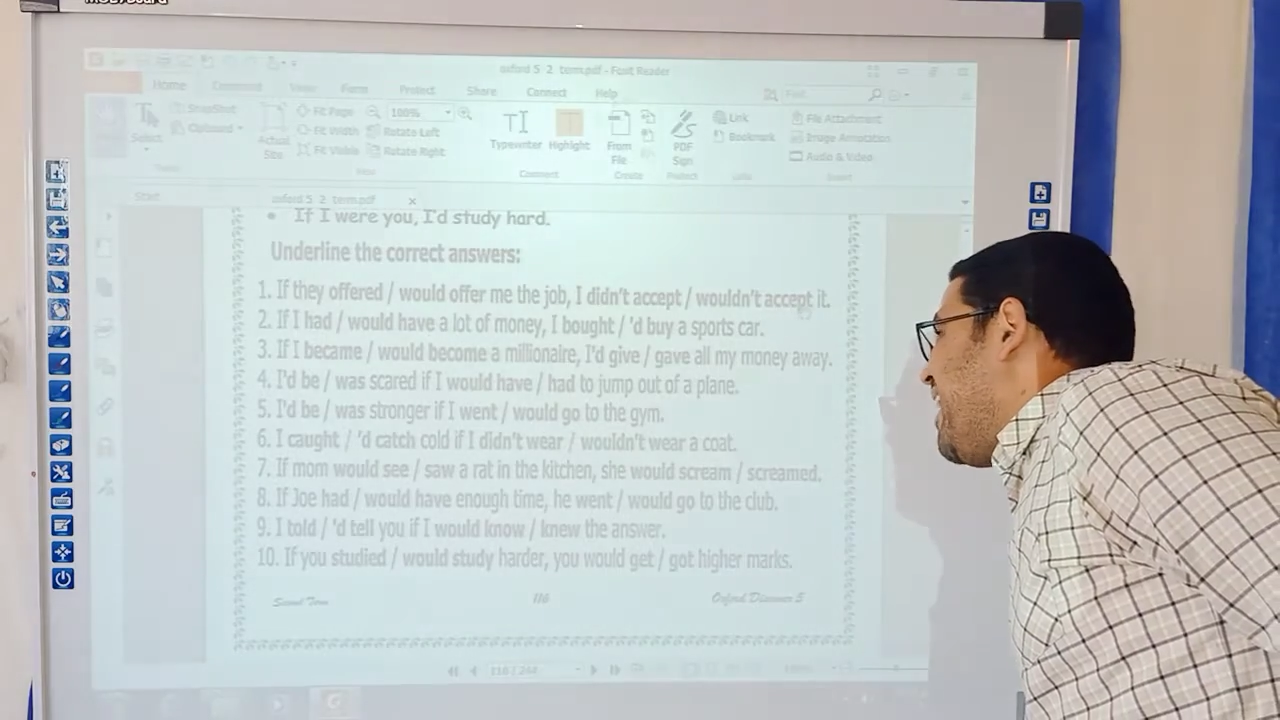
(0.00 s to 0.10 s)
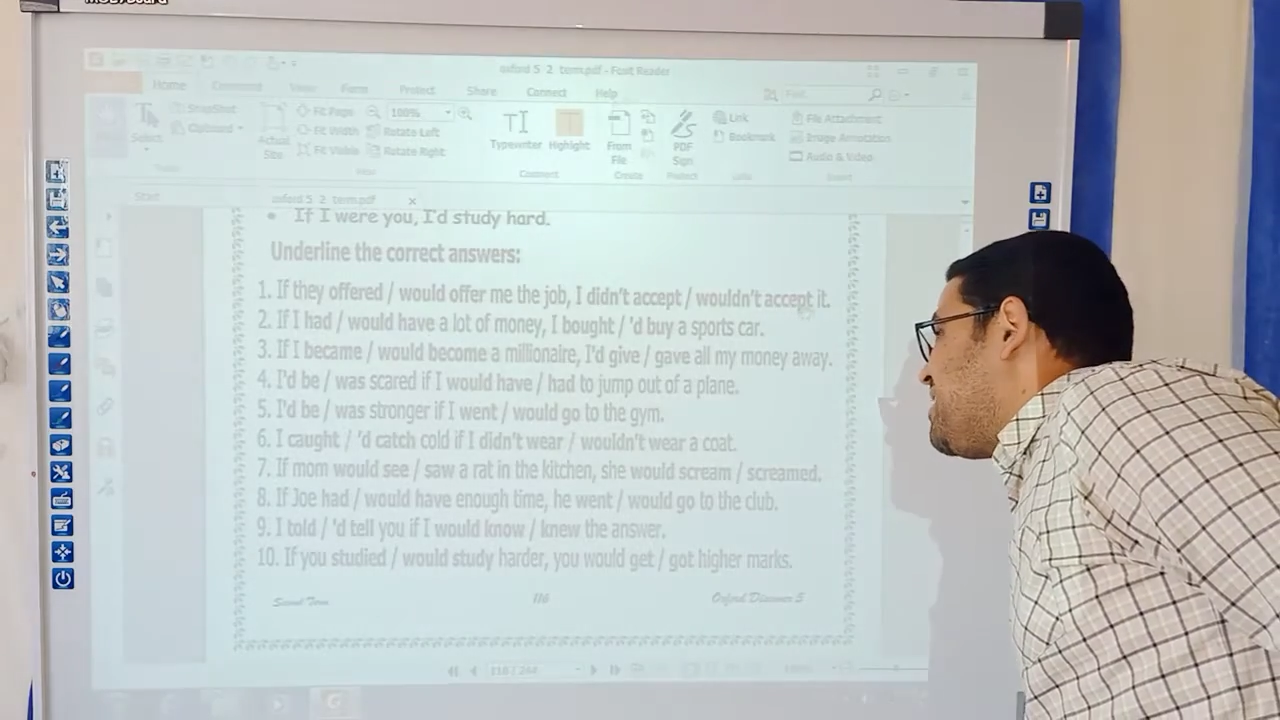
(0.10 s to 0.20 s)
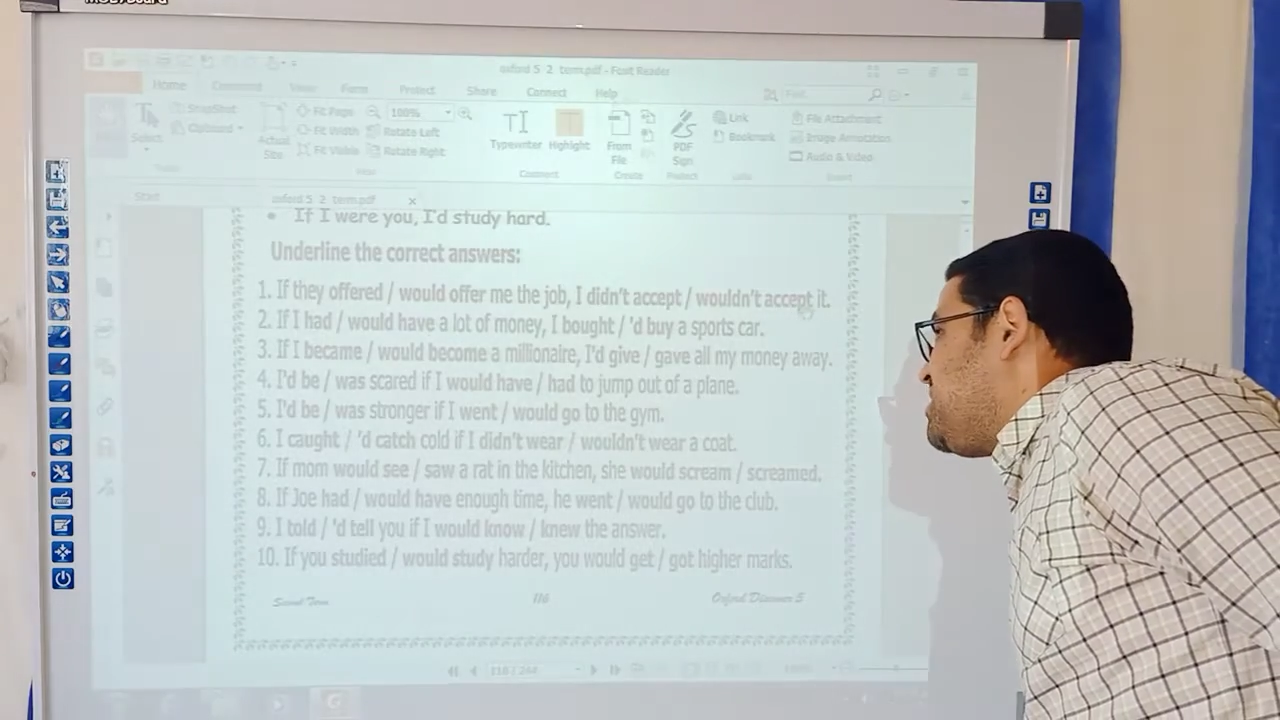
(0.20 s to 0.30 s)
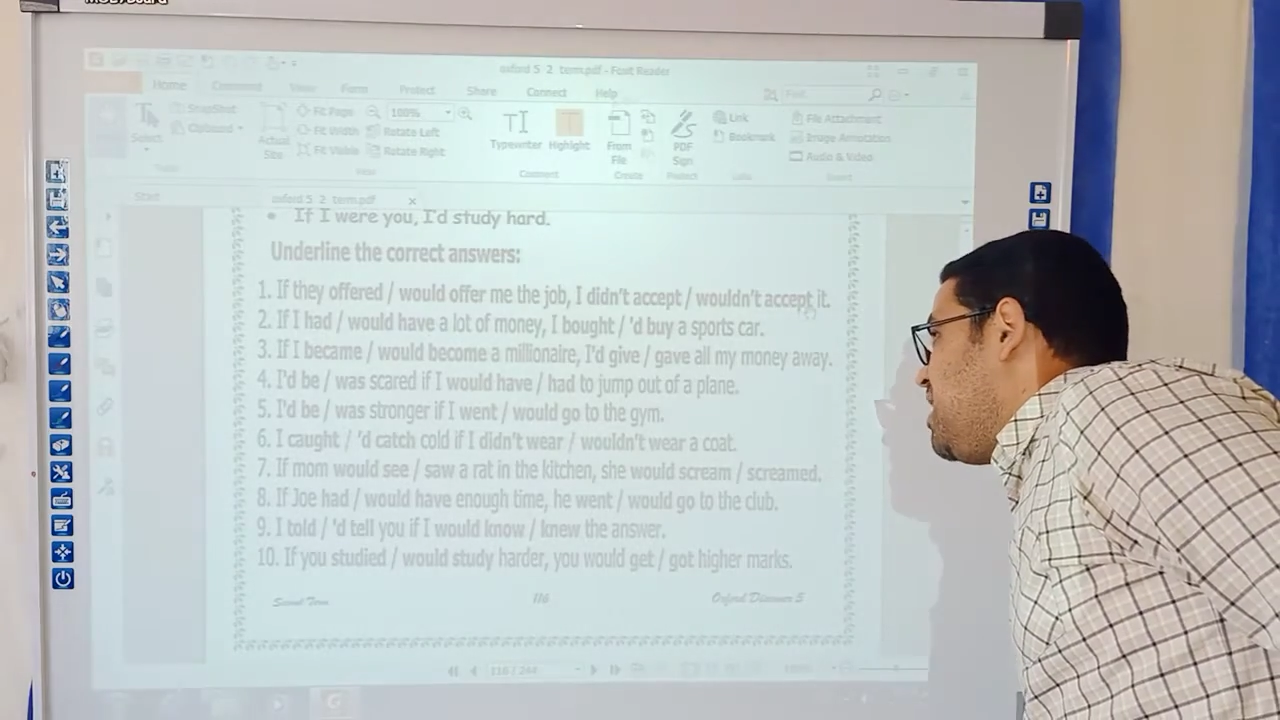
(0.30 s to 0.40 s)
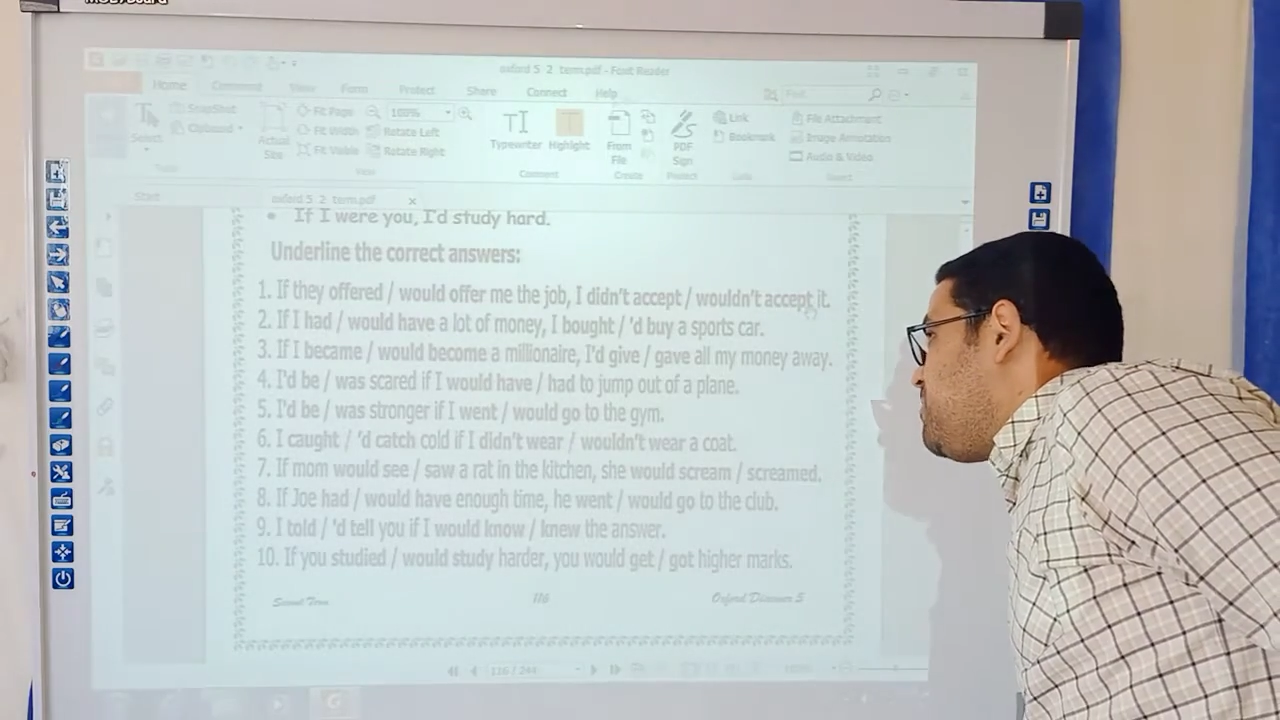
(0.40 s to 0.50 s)

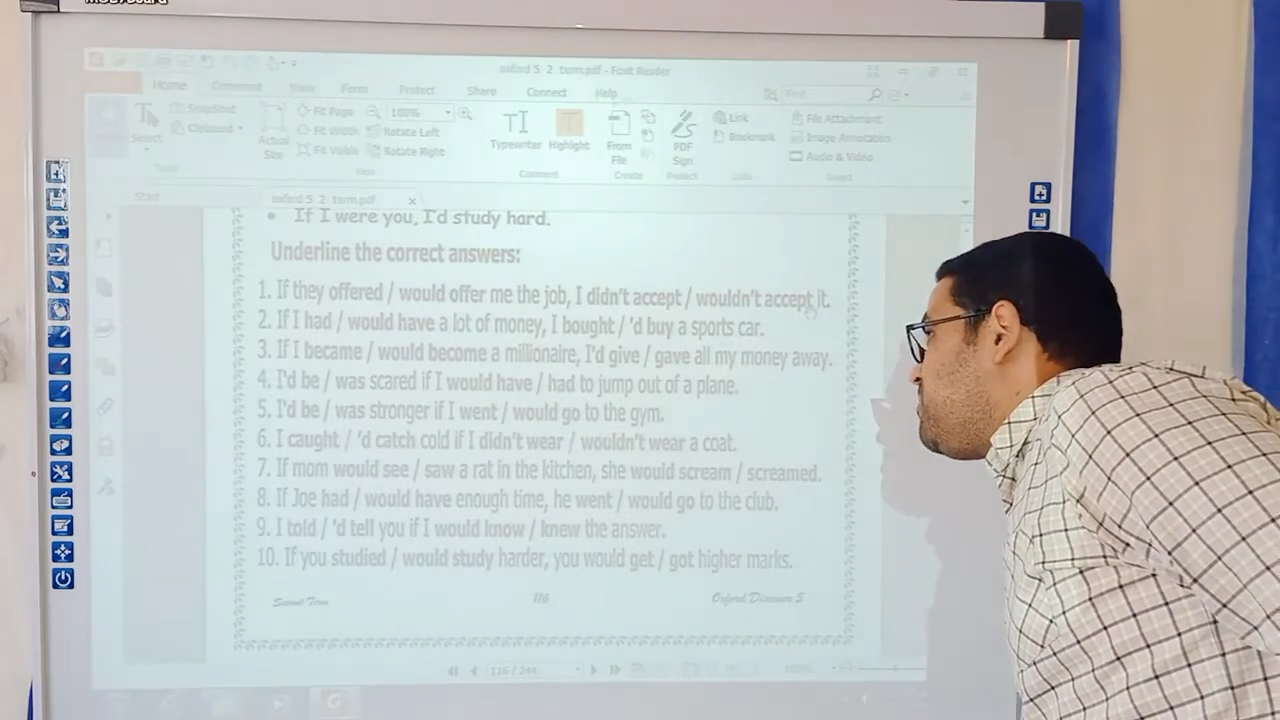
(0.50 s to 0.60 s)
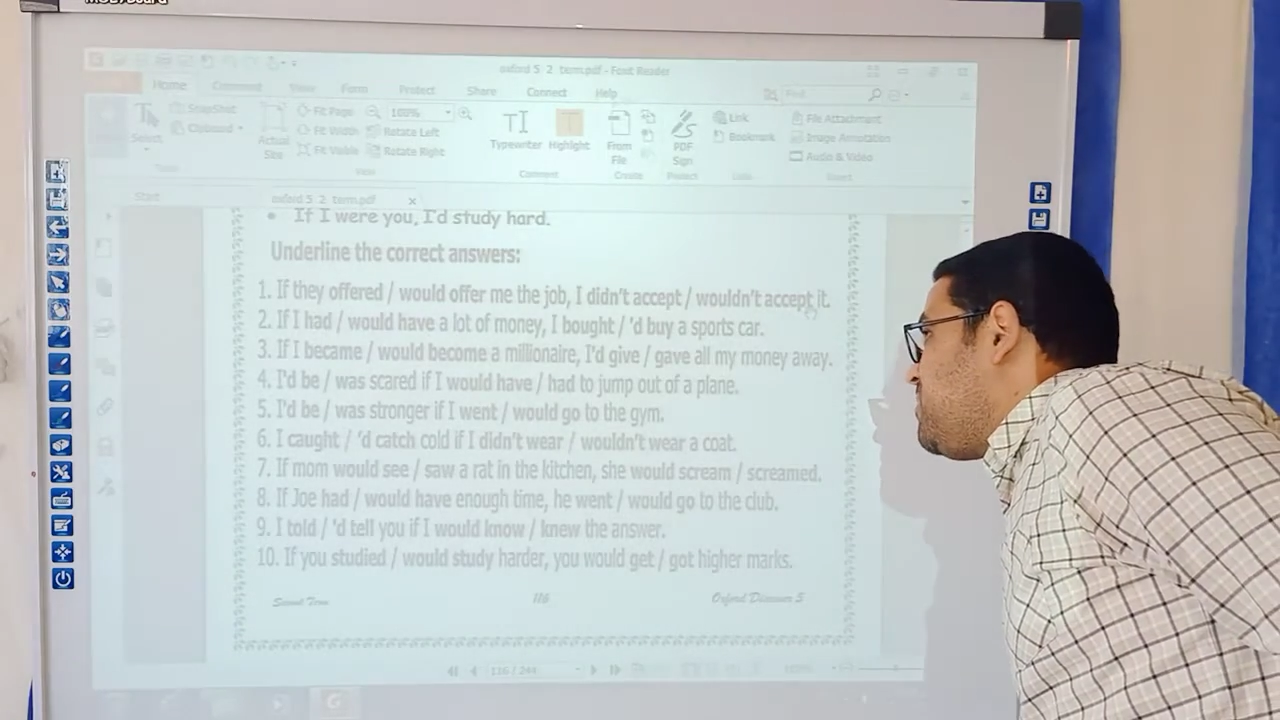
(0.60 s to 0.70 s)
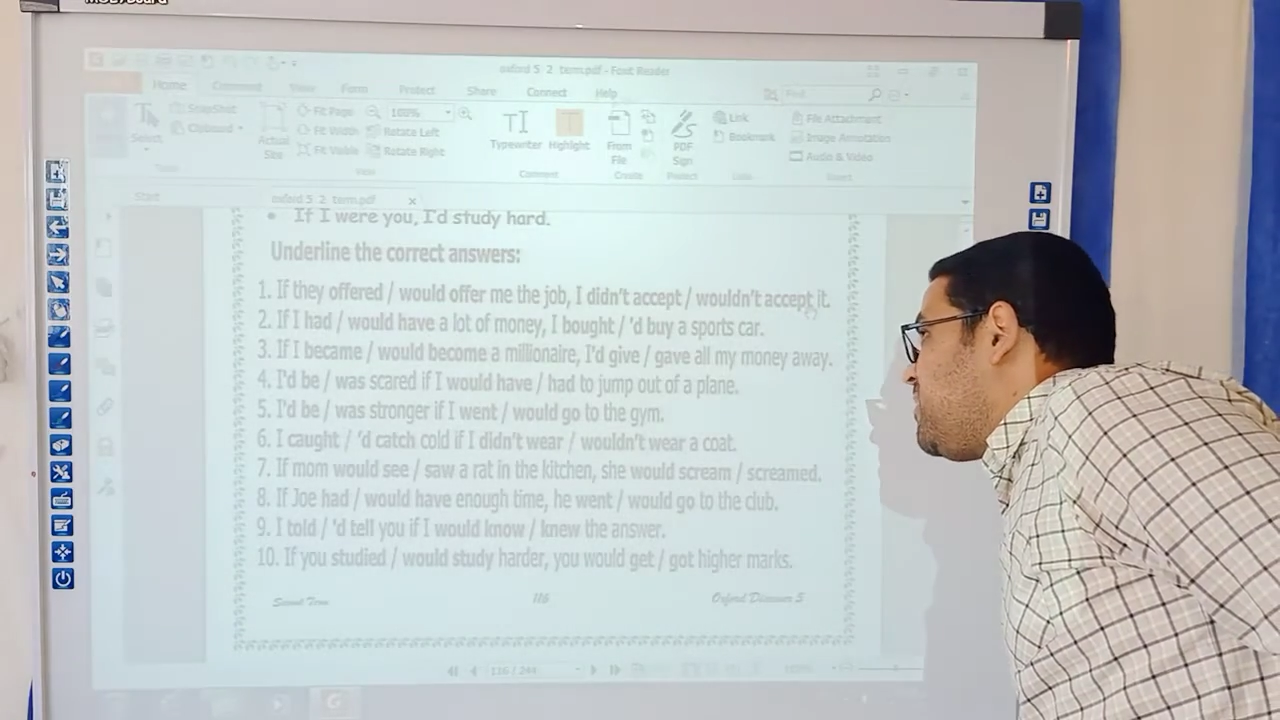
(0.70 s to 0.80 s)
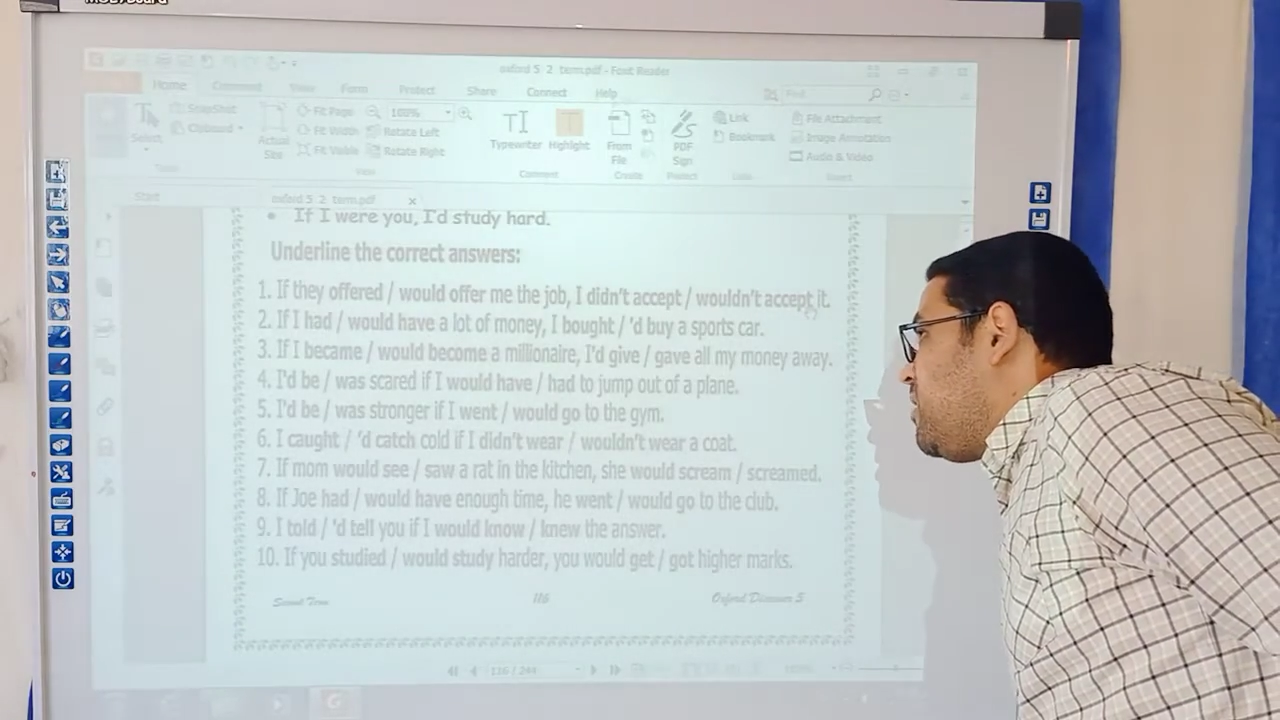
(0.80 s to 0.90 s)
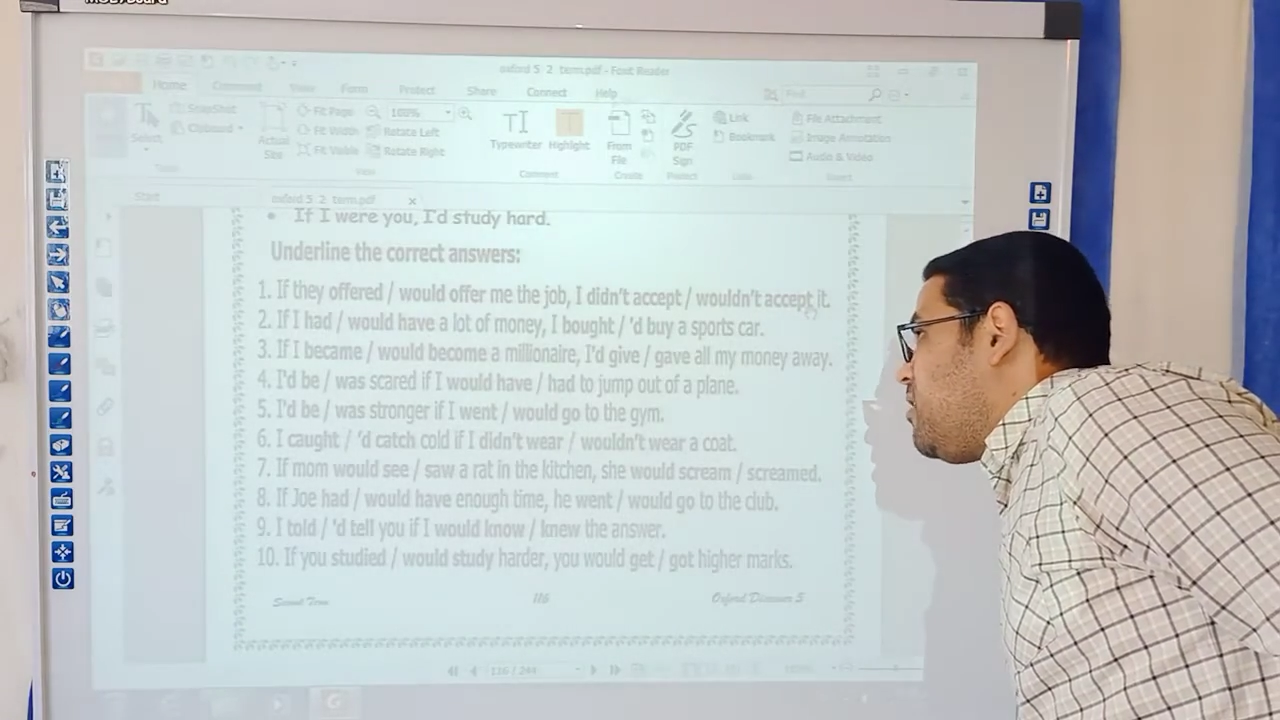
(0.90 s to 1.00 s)

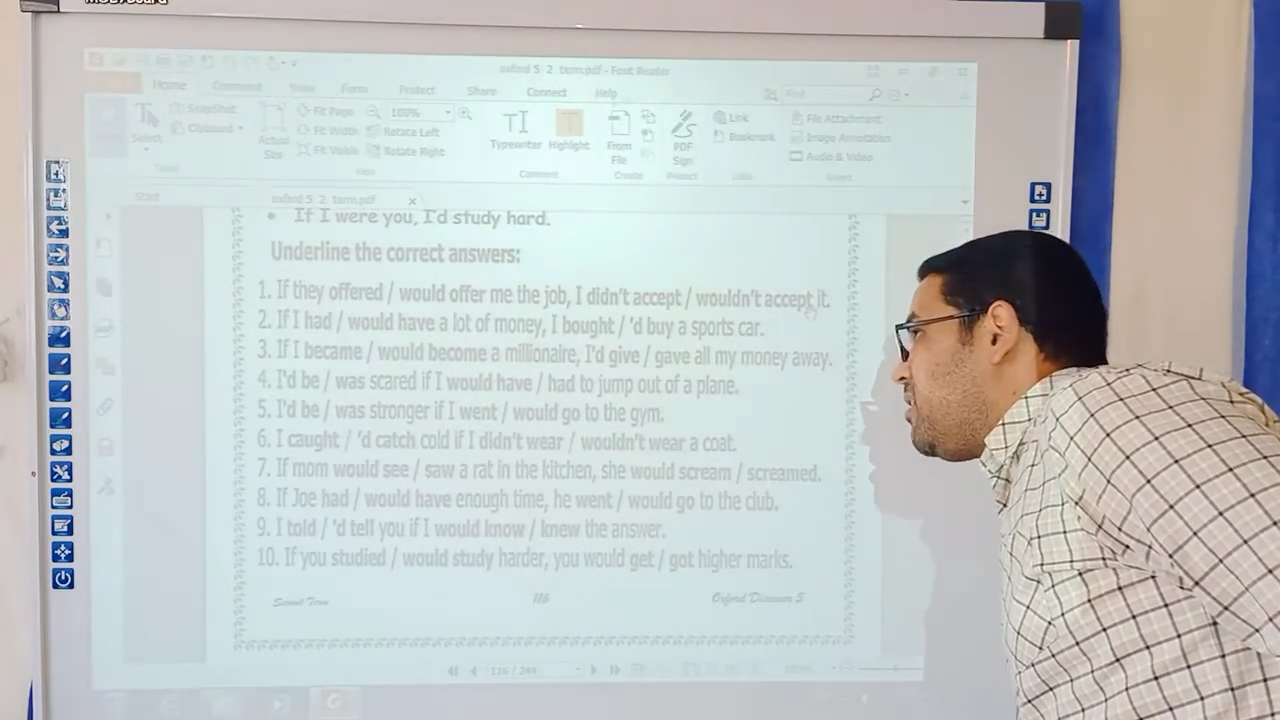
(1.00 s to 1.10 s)
accept.